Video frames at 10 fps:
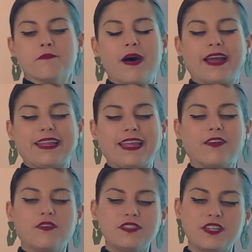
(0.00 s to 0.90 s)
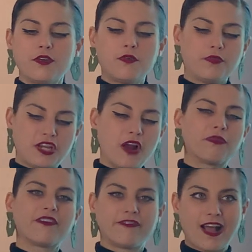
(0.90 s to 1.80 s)
But it also, you know,
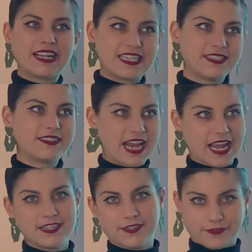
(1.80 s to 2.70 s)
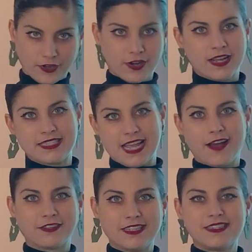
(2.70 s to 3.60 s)
reflects his taste for
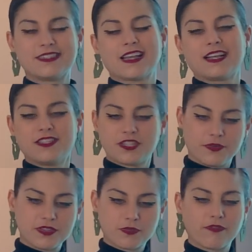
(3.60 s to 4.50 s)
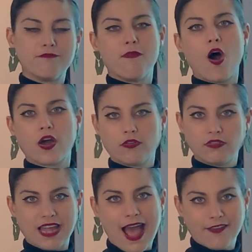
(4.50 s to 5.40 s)
Italian design, so it's sort of
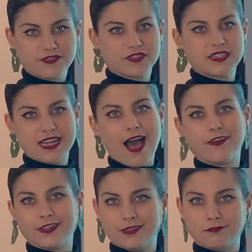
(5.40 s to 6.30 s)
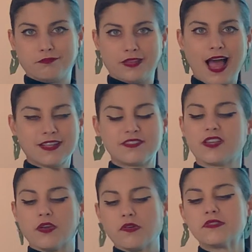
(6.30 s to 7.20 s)
modeled after Italian
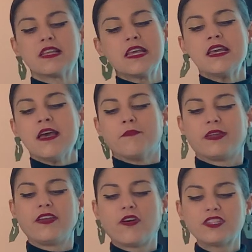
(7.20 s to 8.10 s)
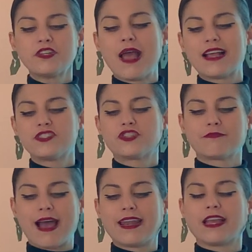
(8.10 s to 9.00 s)
palazzos. But it also has
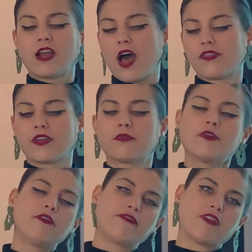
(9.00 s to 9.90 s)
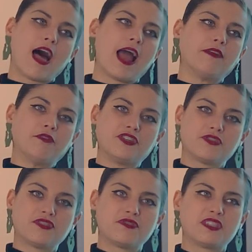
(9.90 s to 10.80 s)
dramatic Gothic roofline, which
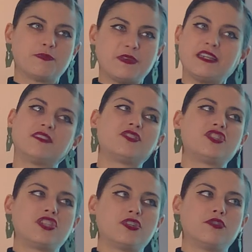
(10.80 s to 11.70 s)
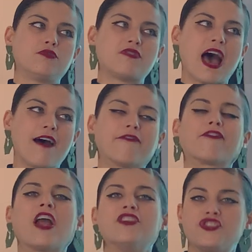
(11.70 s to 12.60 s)
also speaks to that
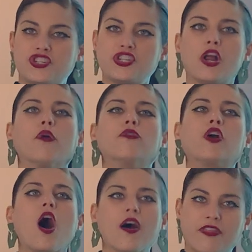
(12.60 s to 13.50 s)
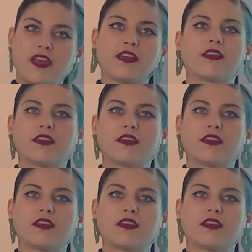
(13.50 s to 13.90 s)
French, you know, Gothic